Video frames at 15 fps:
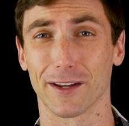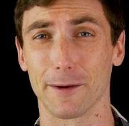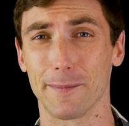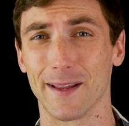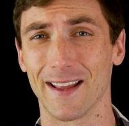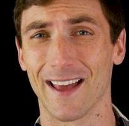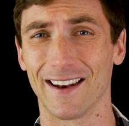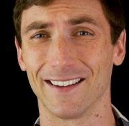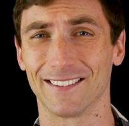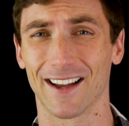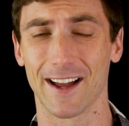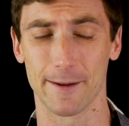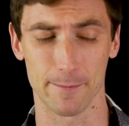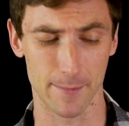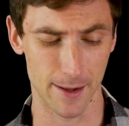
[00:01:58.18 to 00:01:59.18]
going to be
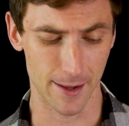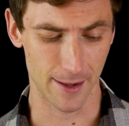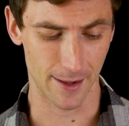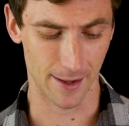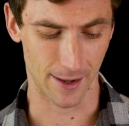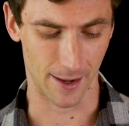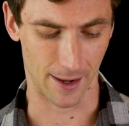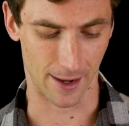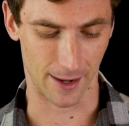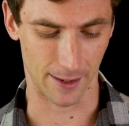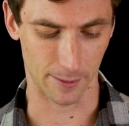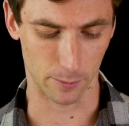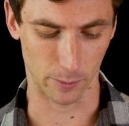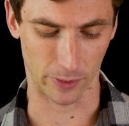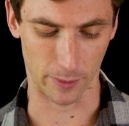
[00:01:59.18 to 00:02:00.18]
anytime
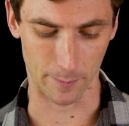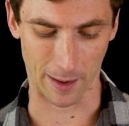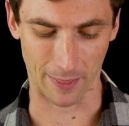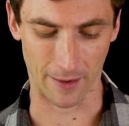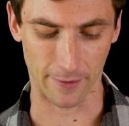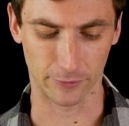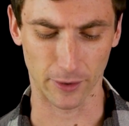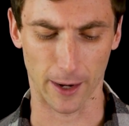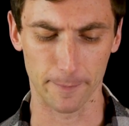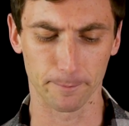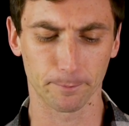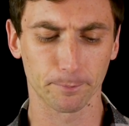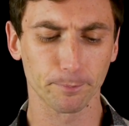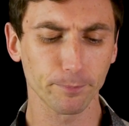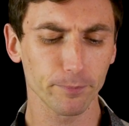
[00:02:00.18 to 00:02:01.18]
uh, within my lifetime.
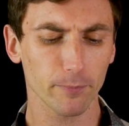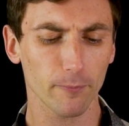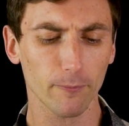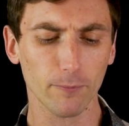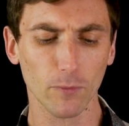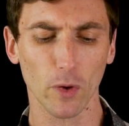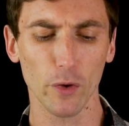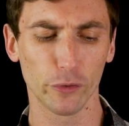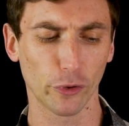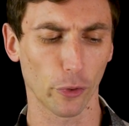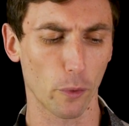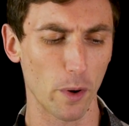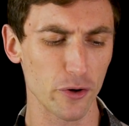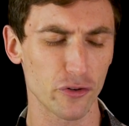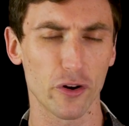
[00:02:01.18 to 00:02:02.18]
So the
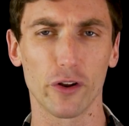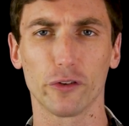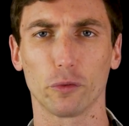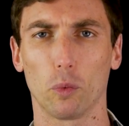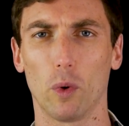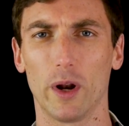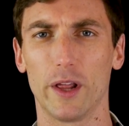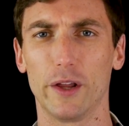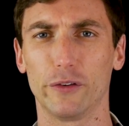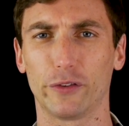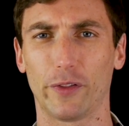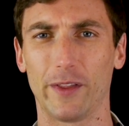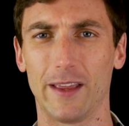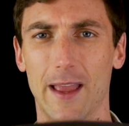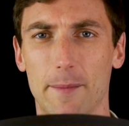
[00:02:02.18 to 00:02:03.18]
question is, what
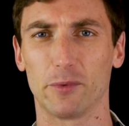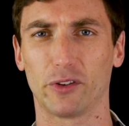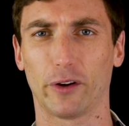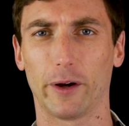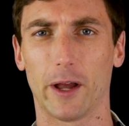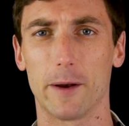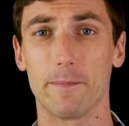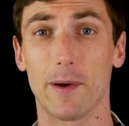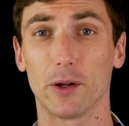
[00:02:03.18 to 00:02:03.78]
is the emissary gun